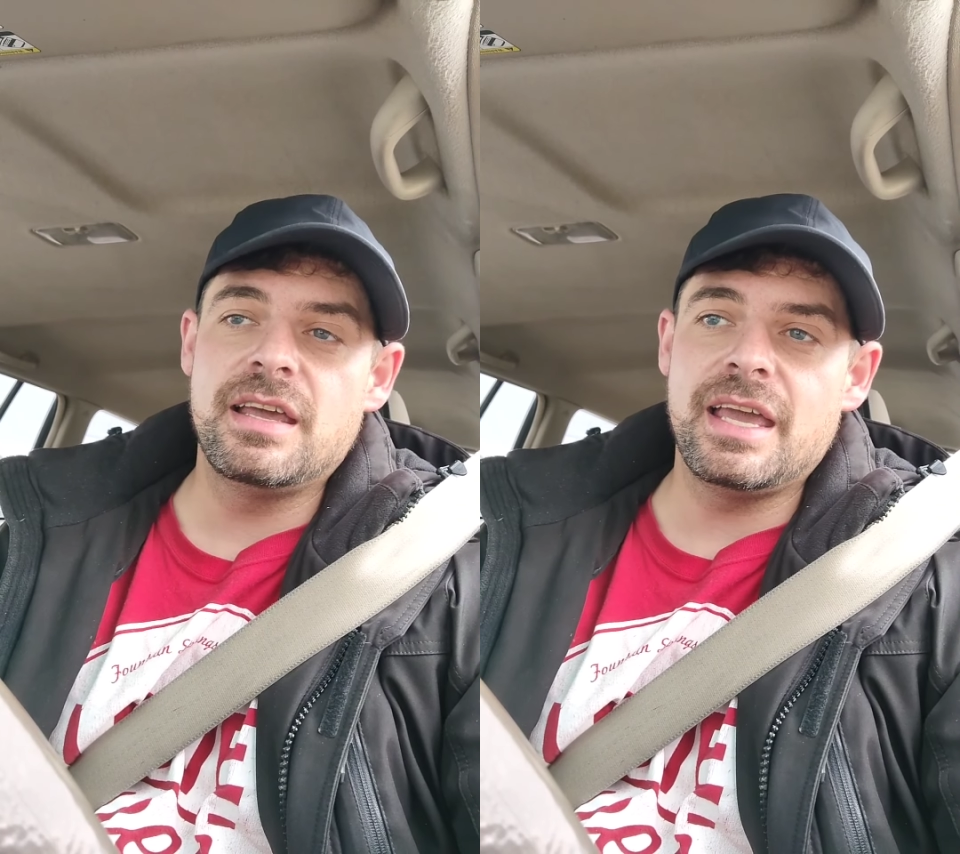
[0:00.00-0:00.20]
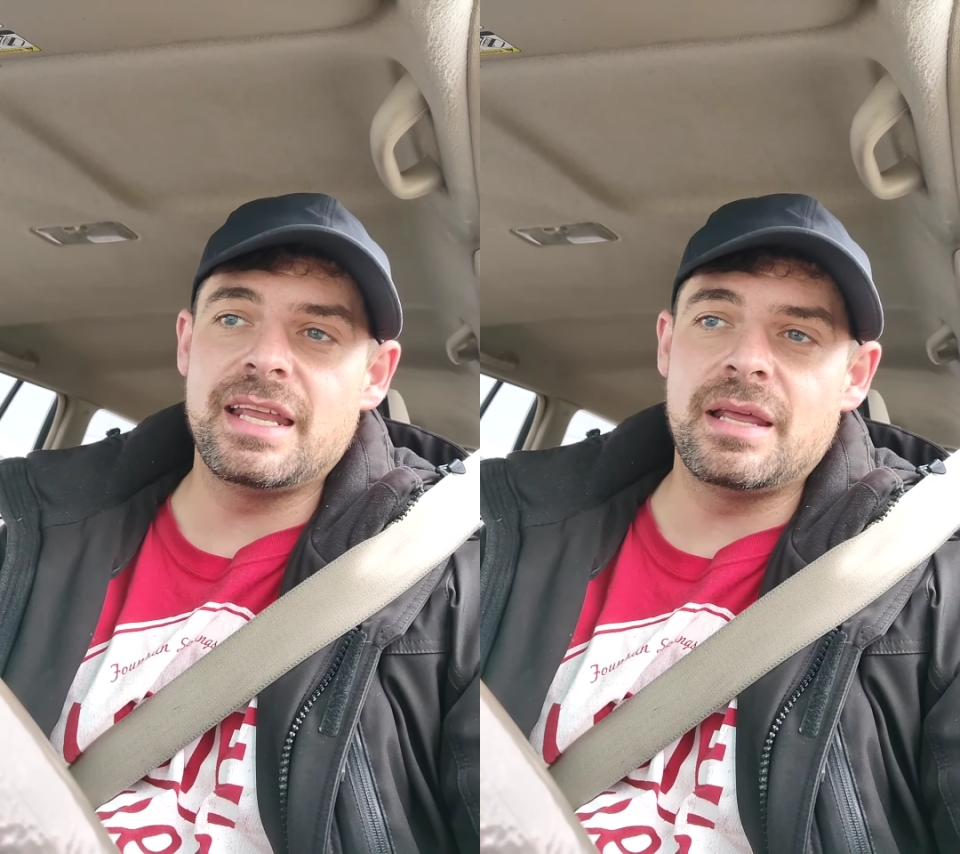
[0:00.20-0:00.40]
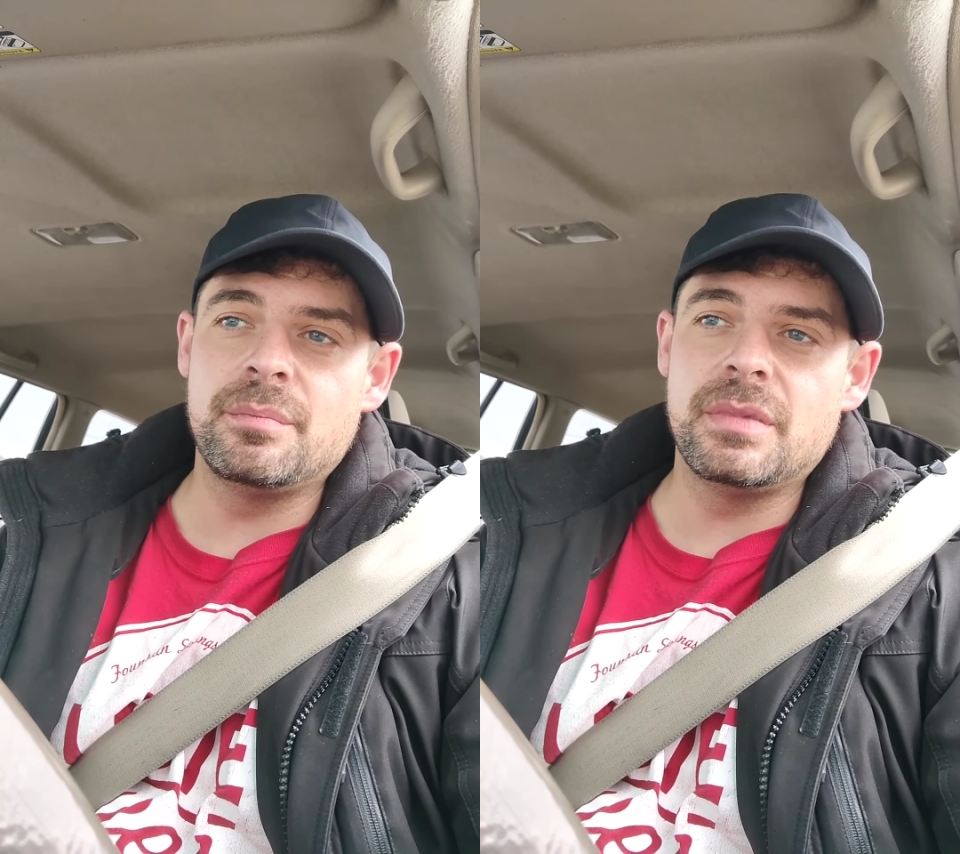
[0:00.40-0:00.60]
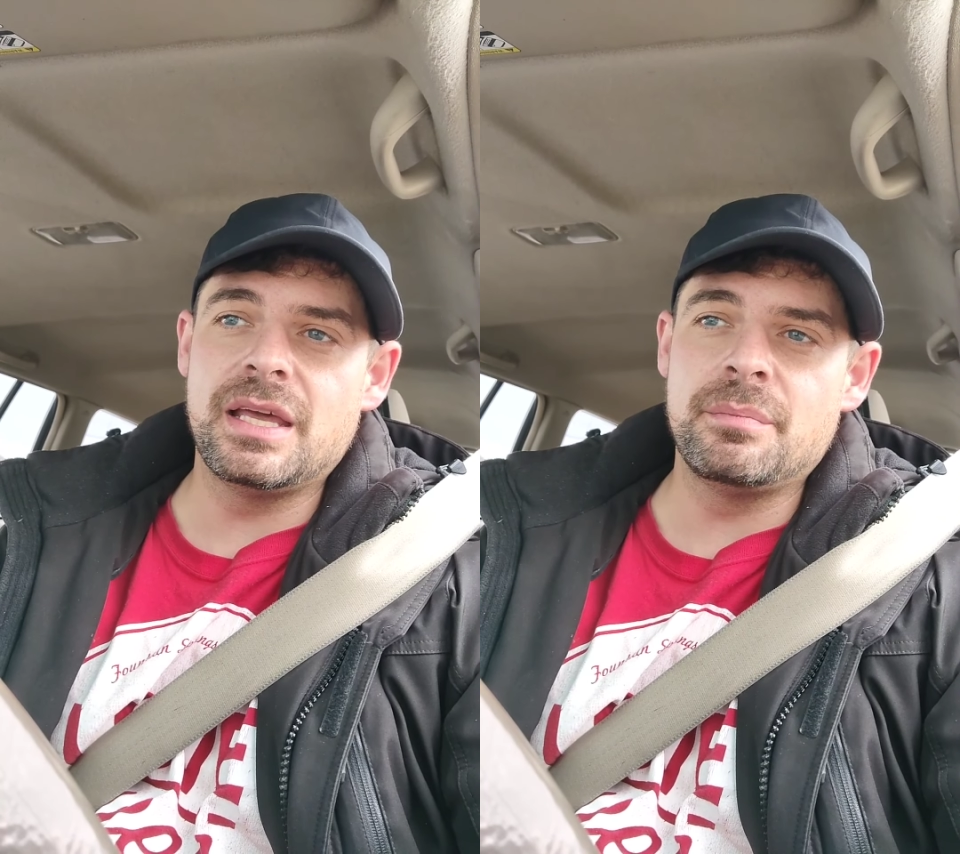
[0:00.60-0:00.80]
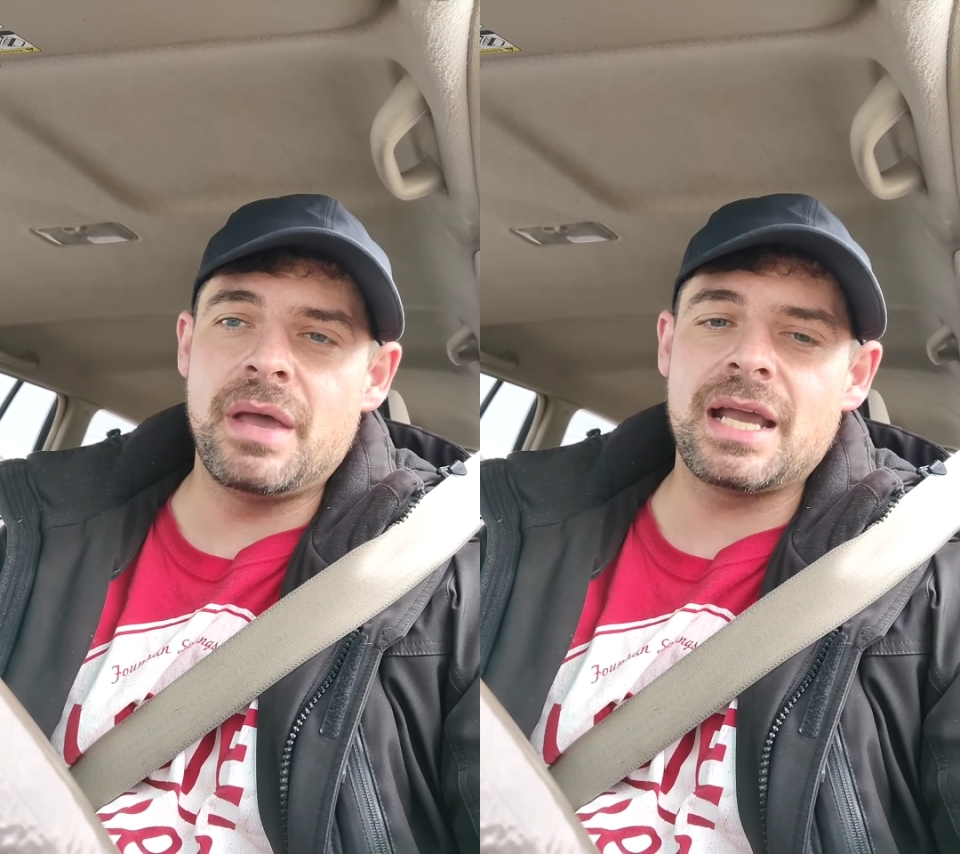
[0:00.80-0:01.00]

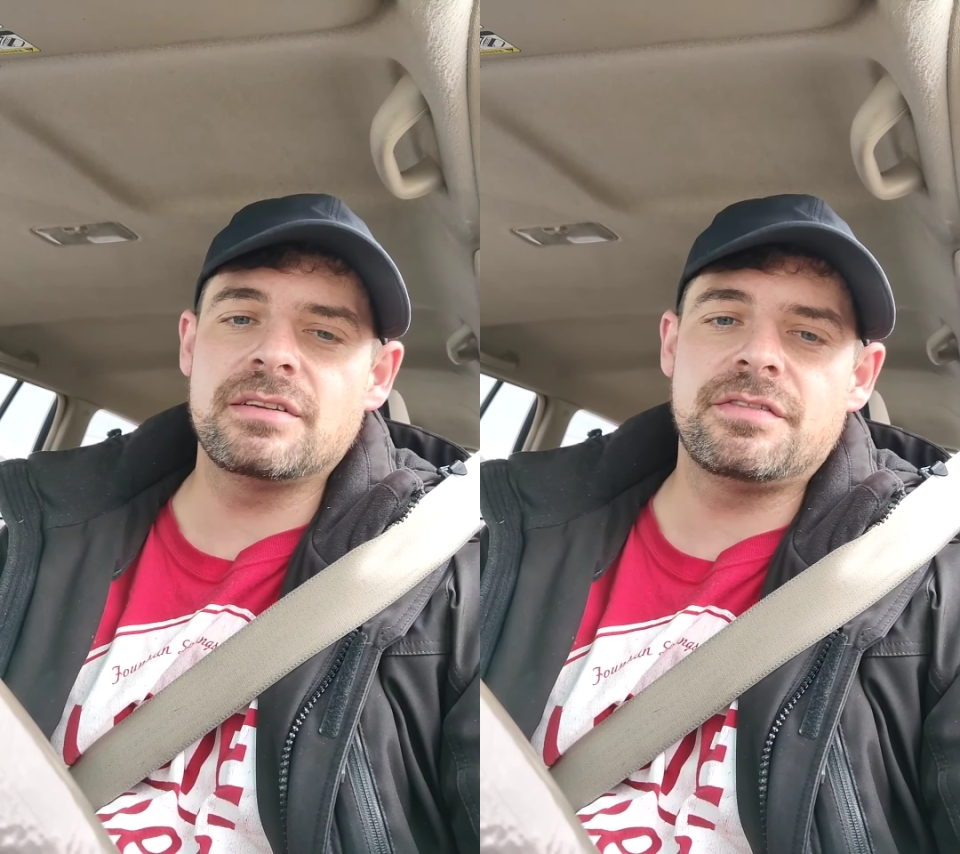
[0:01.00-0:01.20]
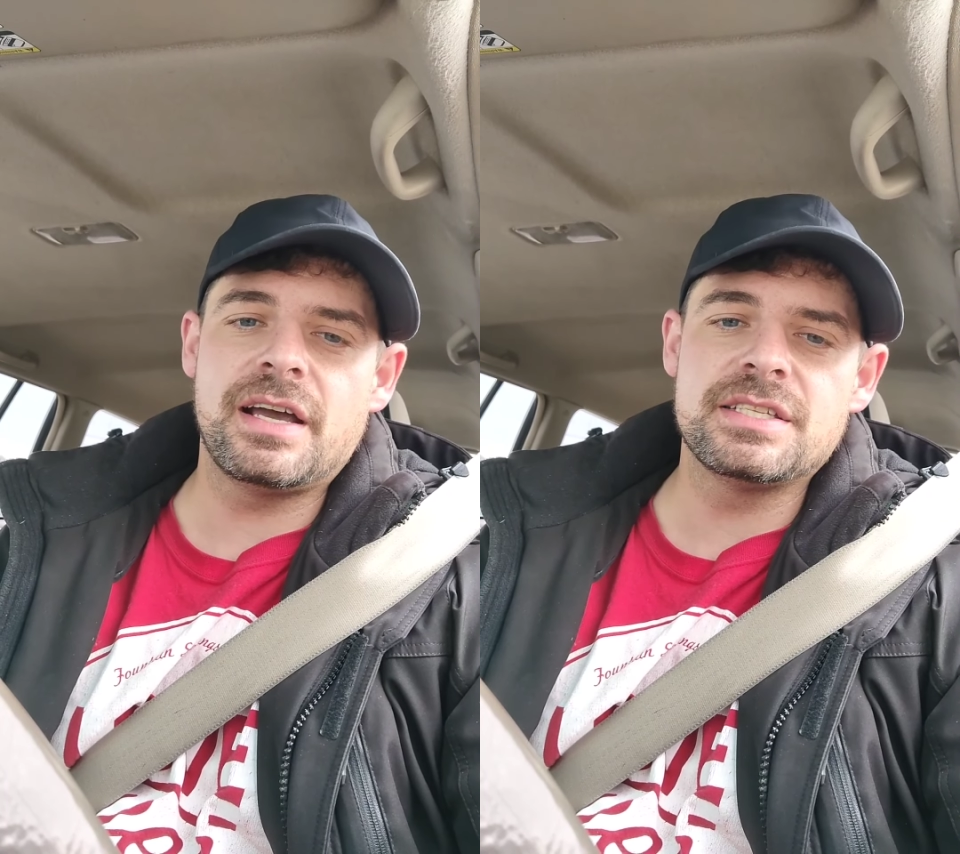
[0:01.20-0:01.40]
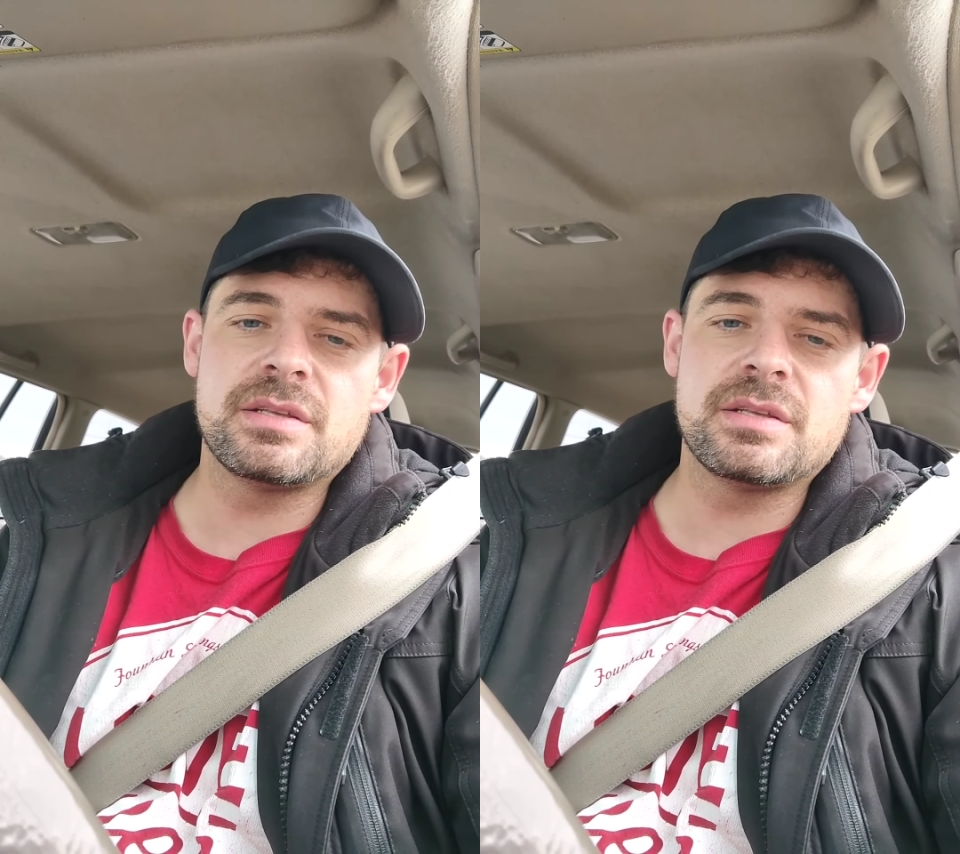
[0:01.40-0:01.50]
it magnifies